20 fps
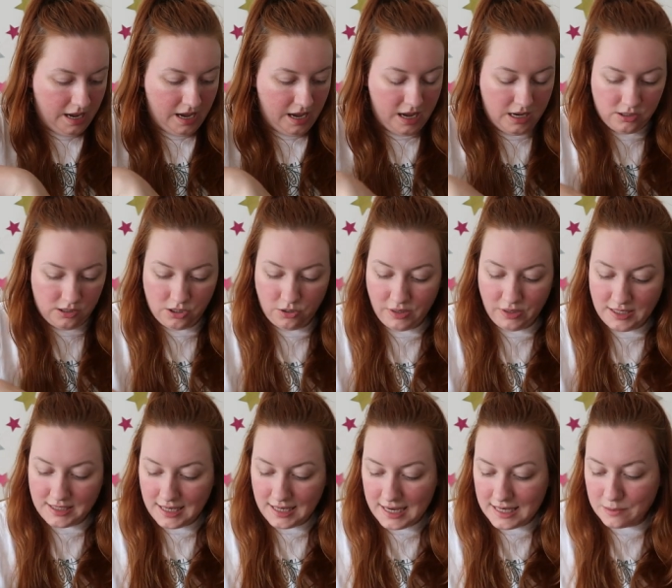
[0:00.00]
Uh, so
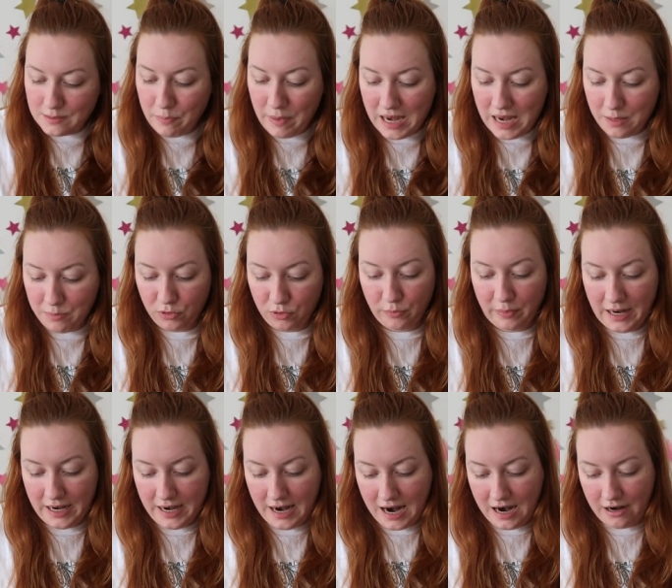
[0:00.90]
this is Babel
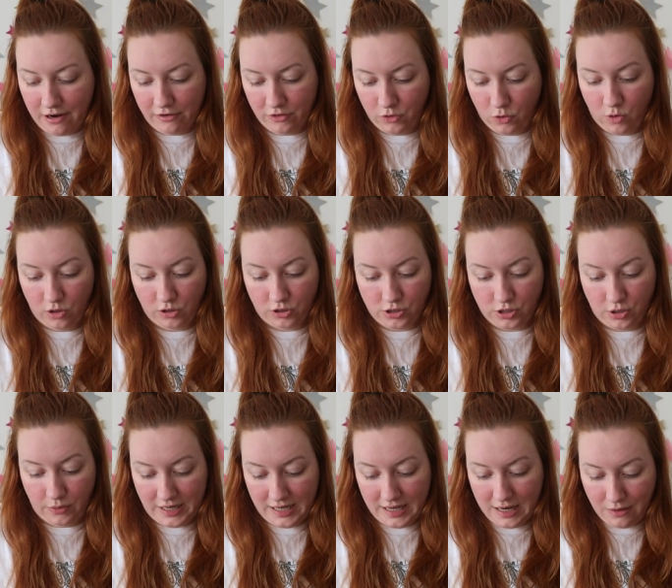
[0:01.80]
by R.F. Kuang.
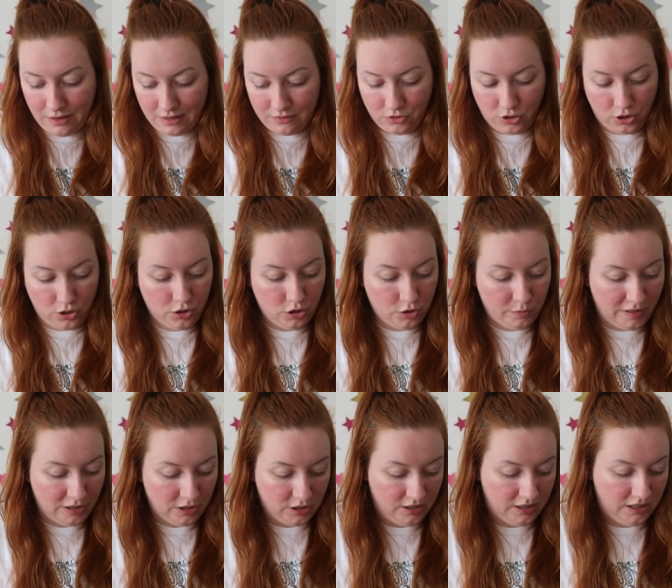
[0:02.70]
So I now have two
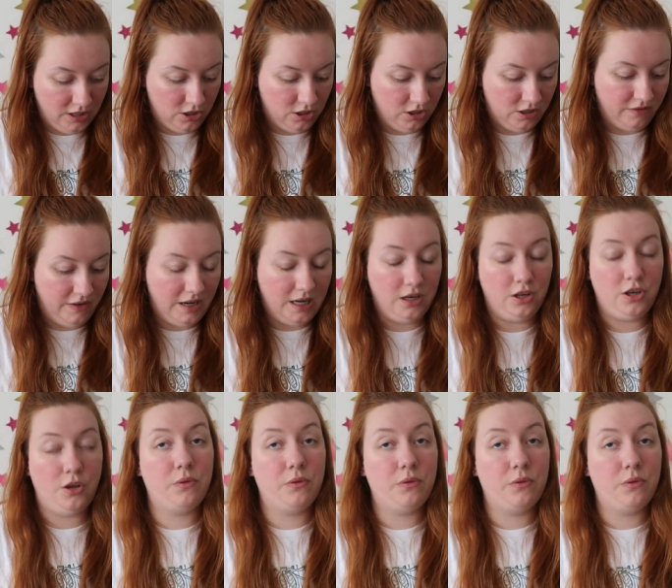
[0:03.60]
special editions of it and I